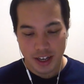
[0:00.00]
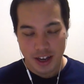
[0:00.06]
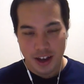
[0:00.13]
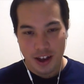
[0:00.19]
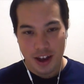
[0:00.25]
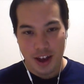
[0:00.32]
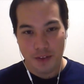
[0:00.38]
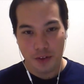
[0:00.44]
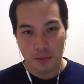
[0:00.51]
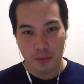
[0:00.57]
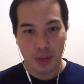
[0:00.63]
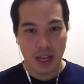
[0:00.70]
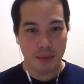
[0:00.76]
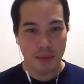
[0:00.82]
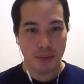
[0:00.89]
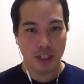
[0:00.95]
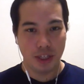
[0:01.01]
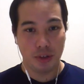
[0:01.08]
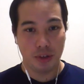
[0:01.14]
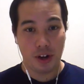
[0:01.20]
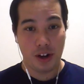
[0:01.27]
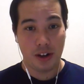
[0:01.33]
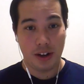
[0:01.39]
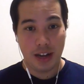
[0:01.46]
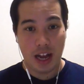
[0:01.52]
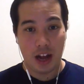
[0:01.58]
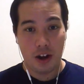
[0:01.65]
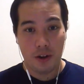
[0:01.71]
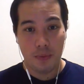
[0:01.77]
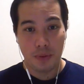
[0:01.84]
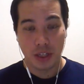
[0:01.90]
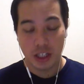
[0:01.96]
if you're playing Museum Curator now,
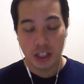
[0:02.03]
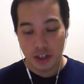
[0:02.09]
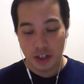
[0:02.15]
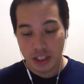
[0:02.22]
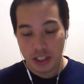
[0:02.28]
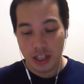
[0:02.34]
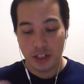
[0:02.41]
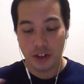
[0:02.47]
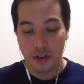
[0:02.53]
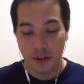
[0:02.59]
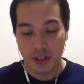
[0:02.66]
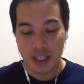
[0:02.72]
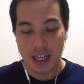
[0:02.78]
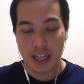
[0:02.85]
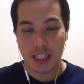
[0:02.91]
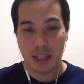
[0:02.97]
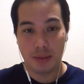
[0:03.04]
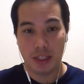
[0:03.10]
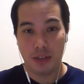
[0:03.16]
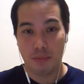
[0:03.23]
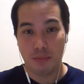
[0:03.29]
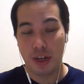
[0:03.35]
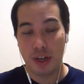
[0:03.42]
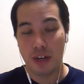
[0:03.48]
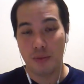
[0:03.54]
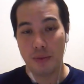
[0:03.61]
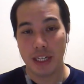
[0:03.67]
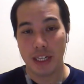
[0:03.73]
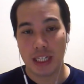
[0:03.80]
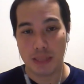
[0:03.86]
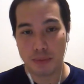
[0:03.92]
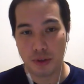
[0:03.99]
there's a good chance you're going to get something pretty
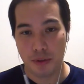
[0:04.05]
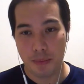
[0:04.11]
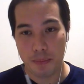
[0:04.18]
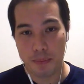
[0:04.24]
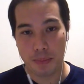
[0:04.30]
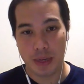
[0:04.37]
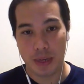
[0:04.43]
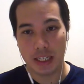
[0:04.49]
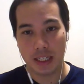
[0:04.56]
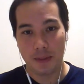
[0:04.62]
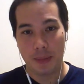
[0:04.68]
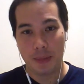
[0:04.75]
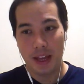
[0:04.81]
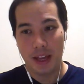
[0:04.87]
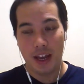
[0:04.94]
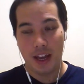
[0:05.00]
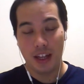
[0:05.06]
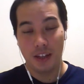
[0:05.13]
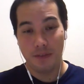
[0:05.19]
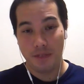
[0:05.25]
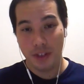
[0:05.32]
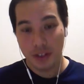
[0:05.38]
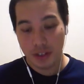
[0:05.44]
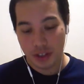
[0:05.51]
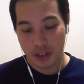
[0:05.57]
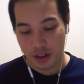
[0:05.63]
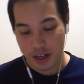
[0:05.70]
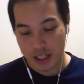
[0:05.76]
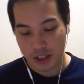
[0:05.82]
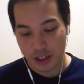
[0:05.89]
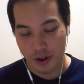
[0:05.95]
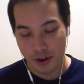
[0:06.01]
reasonable. But in the future,
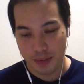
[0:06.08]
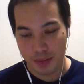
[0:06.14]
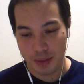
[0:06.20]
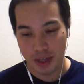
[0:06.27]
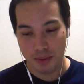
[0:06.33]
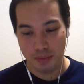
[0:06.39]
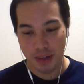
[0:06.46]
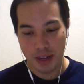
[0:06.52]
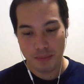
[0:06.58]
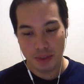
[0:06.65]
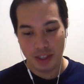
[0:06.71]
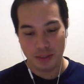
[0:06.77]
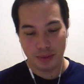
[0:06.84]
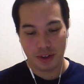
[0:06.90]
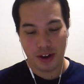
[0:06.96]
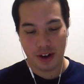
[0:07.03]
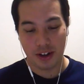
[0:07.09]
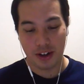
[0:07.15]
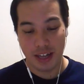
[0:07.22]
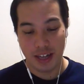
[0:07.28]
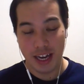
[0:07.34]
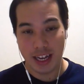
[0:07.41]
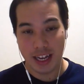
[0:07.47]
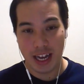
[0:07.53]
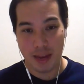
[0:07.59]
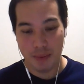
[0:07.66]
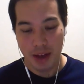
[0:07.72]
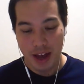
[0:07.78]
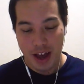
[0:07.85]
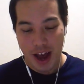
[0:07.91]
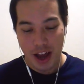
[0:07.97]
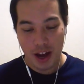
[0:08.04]
it's going to be you play Museum Curator late game,
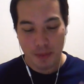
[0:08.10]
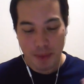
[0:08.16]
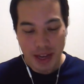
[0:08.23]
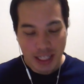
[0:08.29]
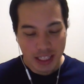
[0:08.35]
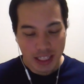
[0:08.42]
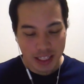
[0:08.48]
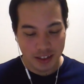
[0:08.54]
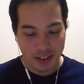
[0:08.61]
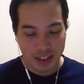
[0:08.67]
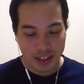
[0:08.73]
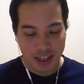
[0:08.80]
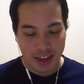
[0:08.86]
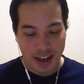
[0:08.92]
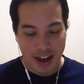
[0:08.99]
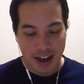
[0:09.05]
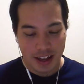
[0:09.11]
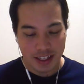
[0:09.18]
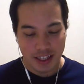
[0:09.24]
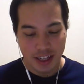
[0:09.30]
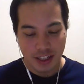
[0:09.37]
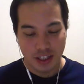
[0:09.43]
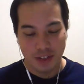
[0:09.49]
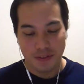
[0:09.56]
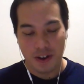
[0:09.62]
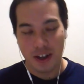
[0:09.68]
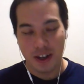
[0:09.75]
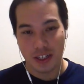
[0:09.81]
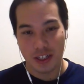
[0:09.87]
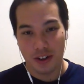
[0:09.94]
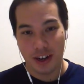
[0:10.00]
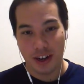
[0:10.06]
and you're basically looking at Sylvanas
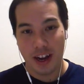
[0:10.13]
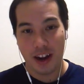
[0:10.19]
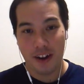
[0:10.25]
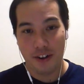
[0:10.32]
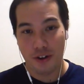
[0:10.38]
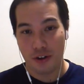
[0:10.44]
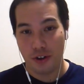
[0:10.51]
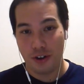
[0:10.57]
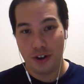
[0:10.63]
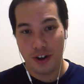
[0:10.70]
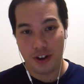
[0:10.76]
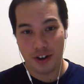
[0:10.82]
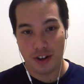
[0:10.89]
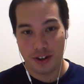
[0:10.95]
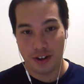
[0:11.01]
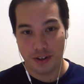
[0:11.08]
or Karen, or you're,